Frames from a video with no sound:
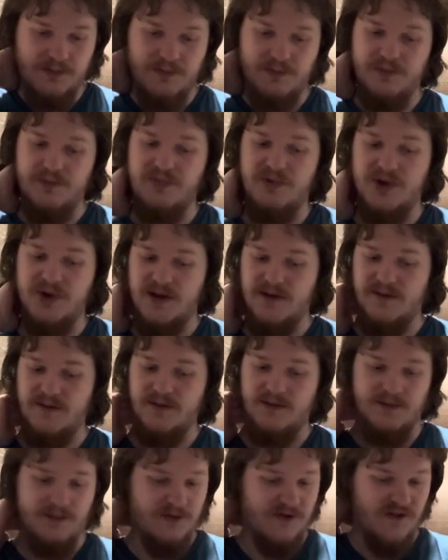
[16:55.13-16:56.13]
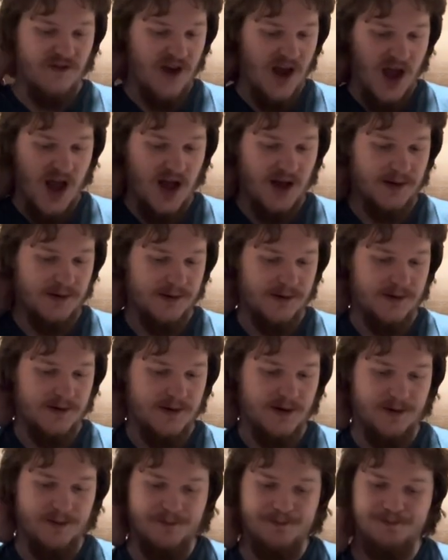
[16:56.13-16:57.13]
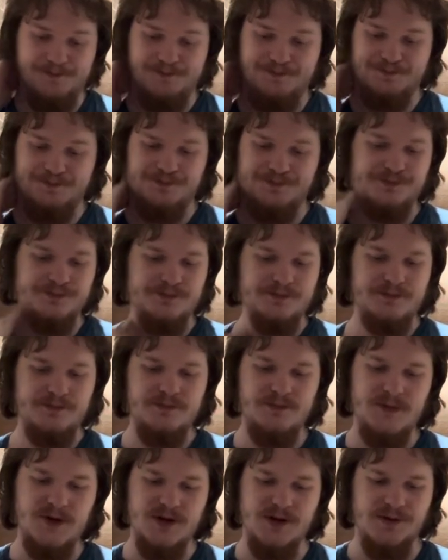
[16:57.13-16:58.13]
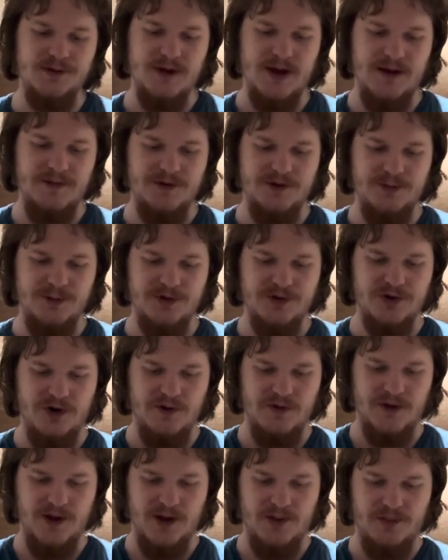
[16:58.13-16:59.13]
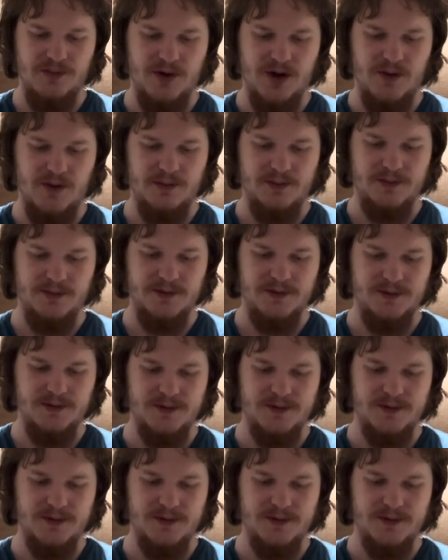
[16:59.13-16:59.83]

pretty fast and doesn't have too much overhead problems.